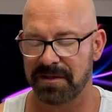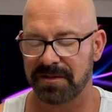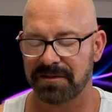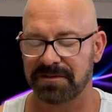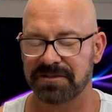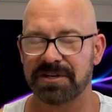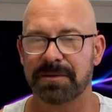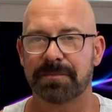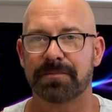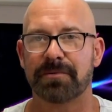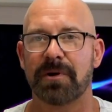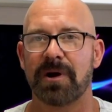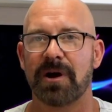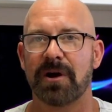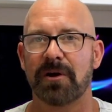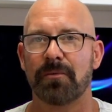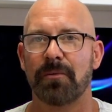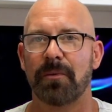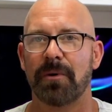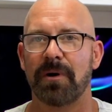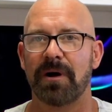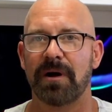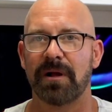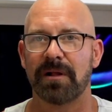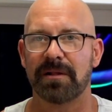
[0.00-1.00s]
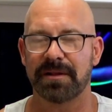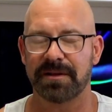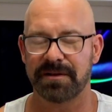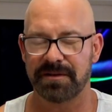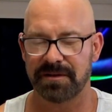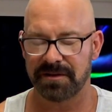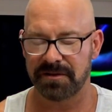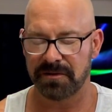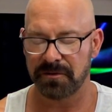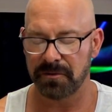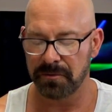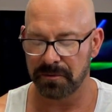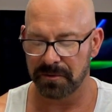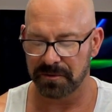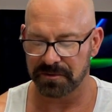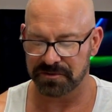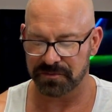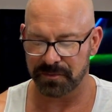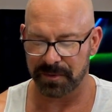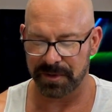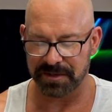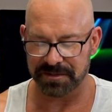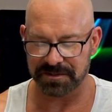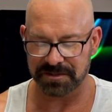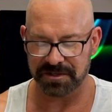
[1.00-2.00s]
gyprock wall, and who knows
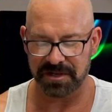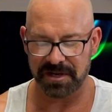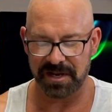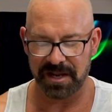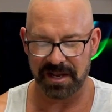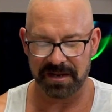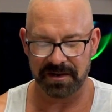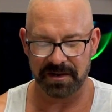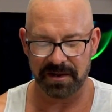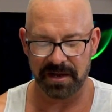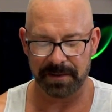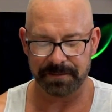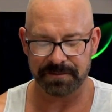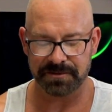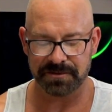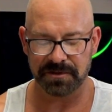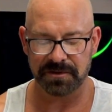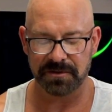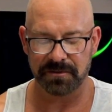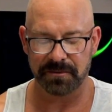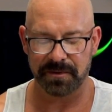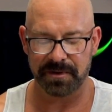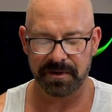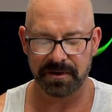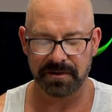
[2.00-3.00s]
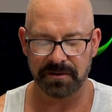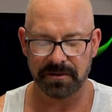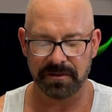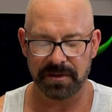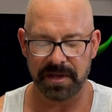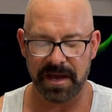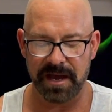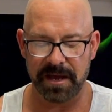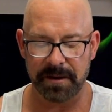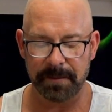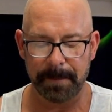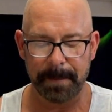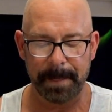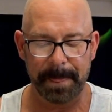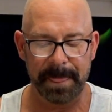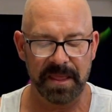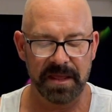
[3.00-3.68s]
where it's going to end up, so you don't want to do that.